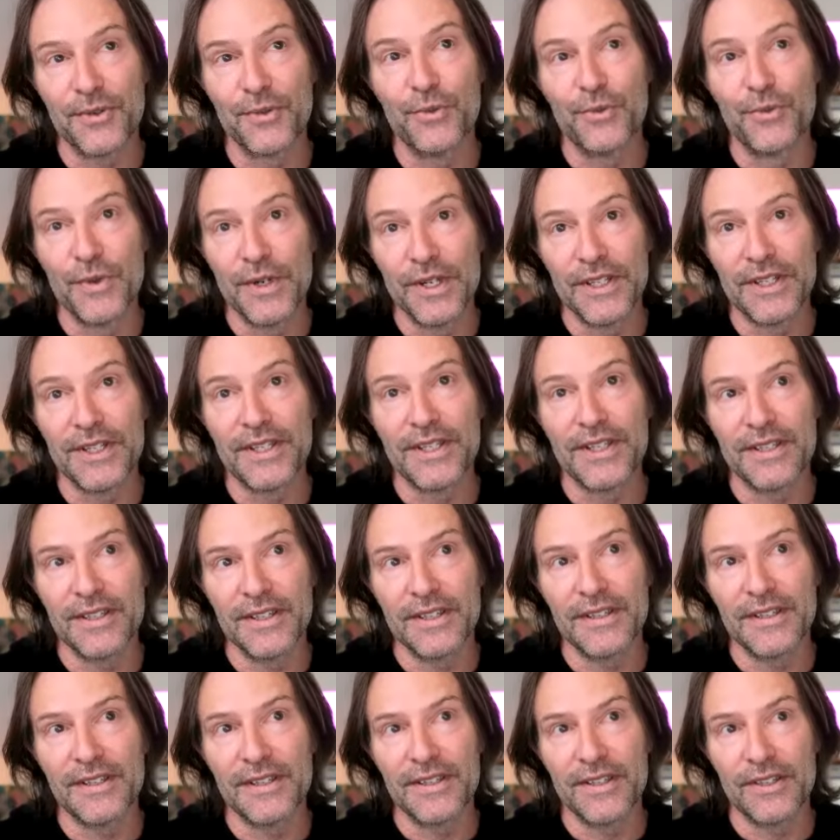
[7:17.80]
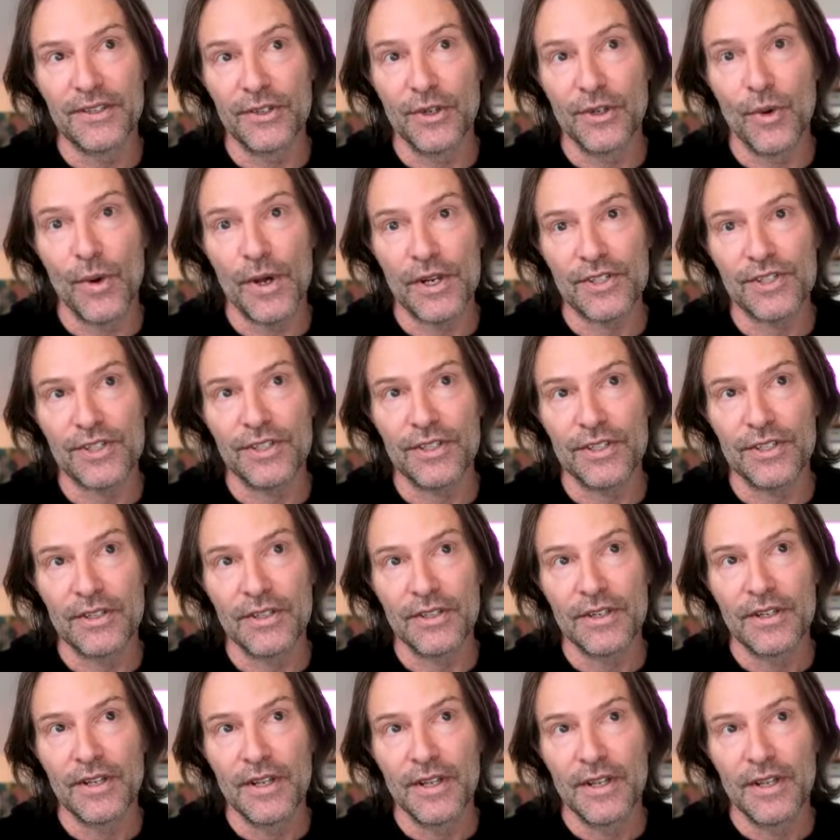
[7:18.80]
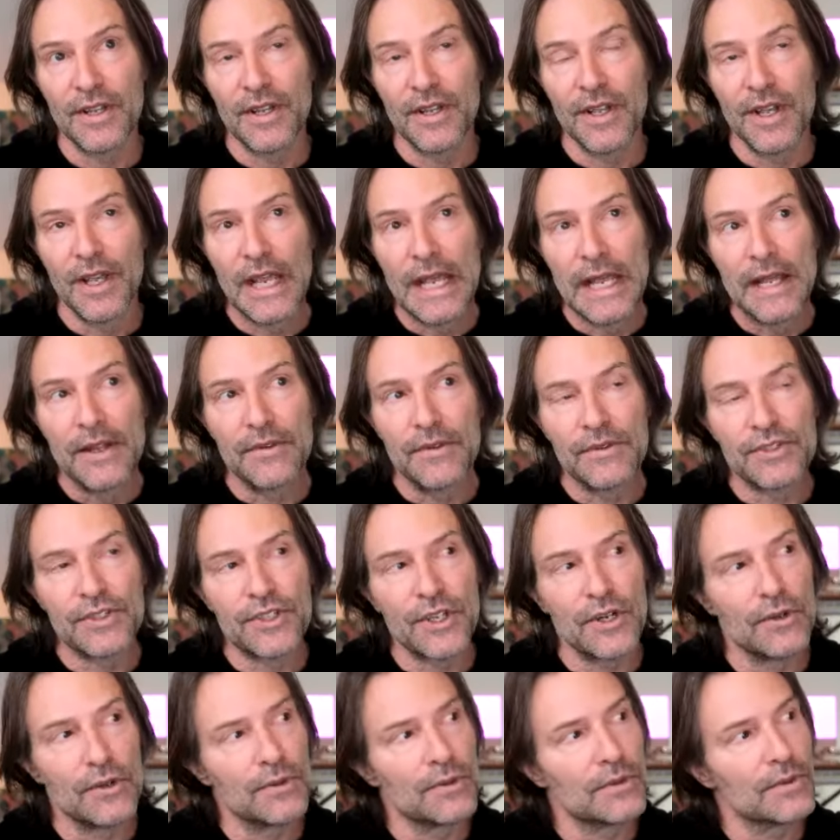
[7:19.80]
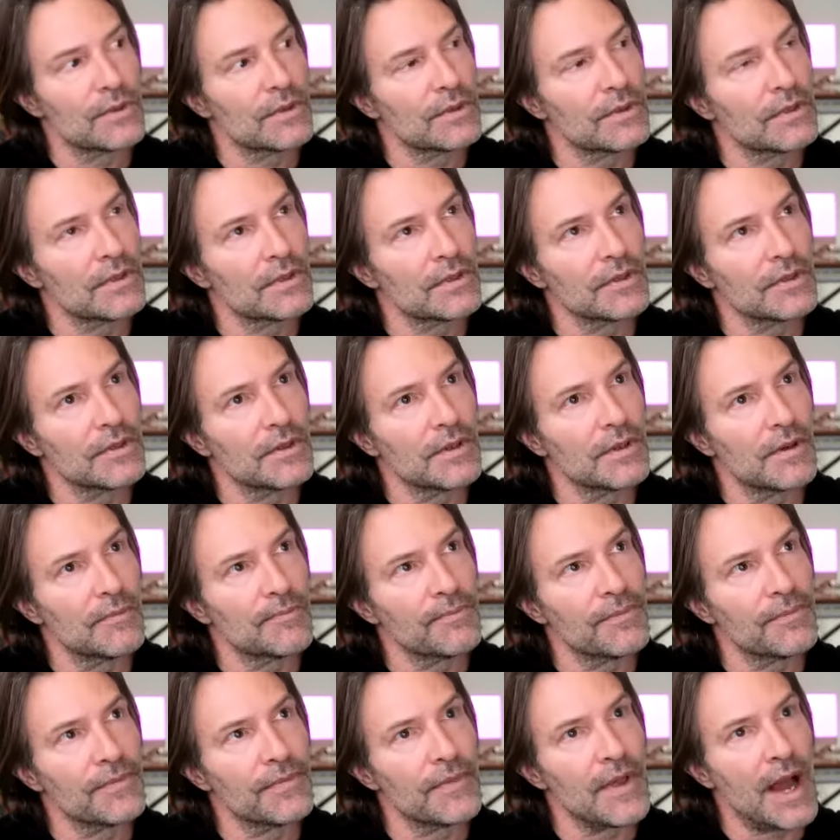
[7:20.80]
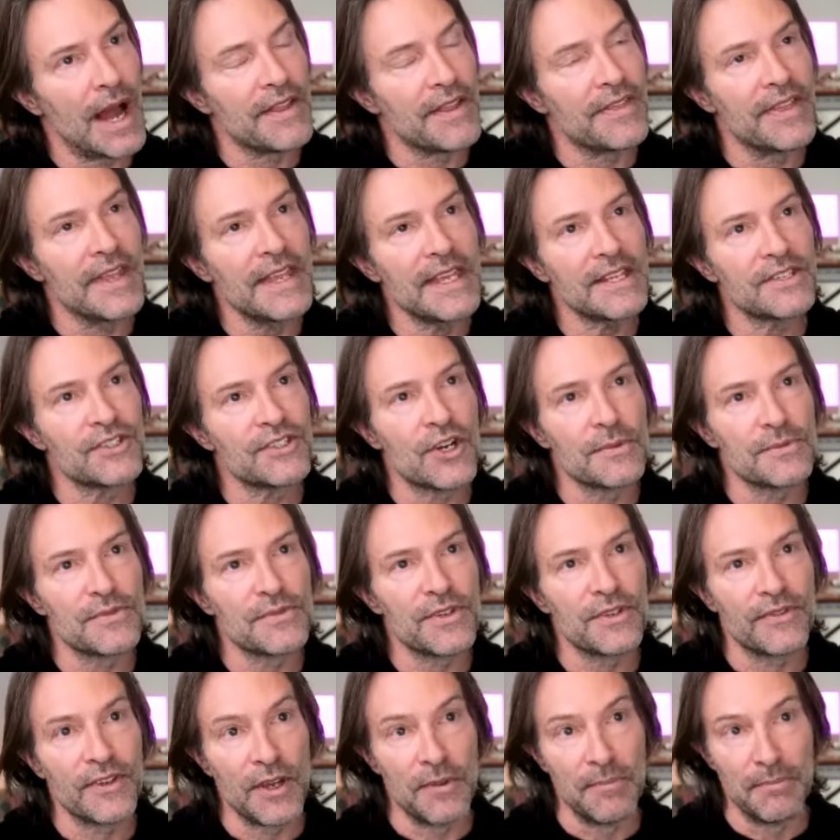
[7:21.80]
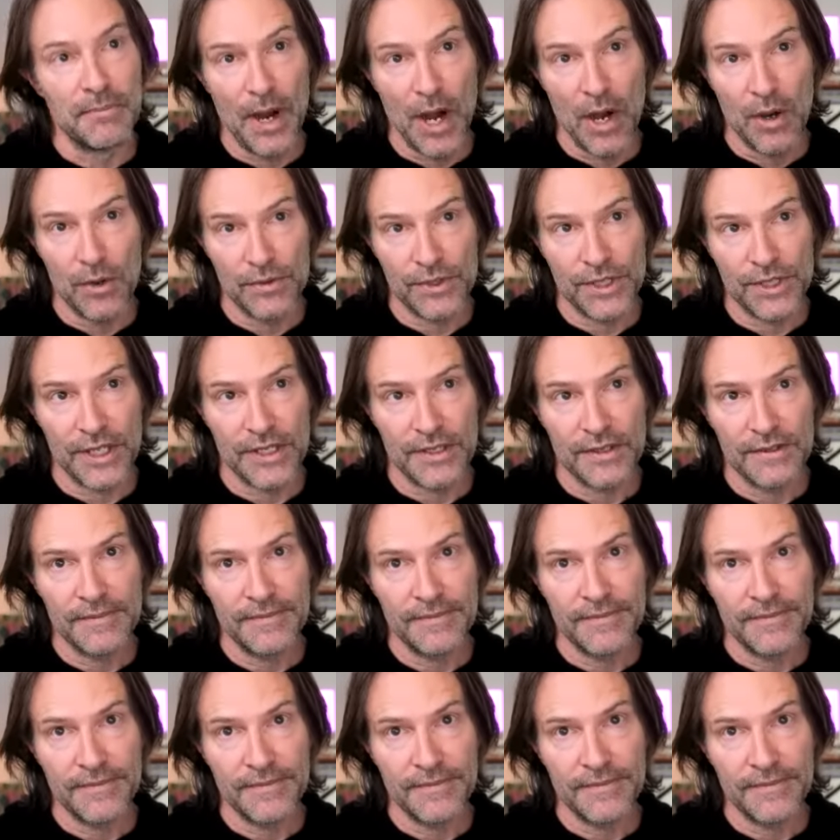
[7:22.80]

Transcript: really good question. So I think in terms of composing,